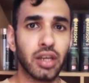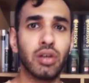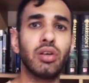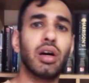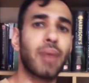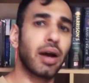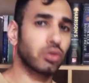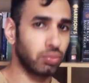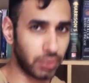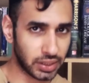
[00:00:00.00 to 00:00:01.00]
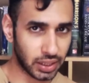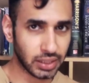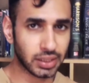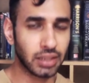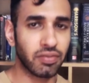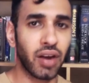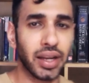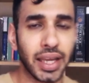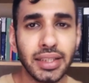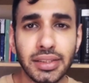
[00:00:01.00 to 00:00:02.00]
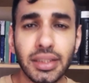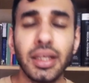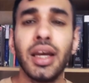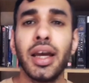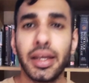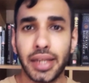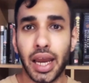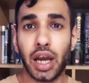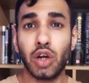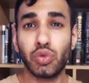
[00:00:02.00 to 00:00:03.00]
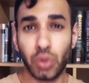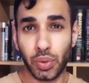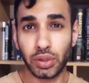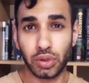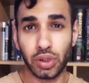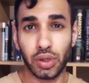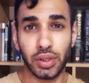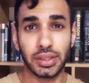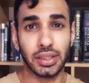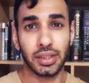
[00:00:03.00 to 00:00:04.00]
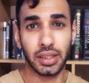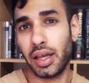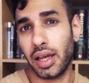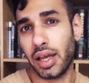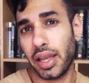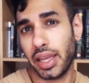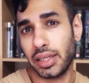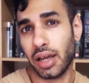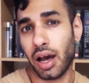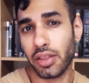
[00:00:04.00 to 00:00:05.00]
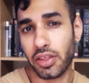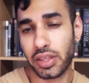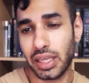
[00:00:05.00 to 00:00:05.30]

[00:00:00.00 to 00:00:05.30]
about business and finance. Now we want to use it here in other theme.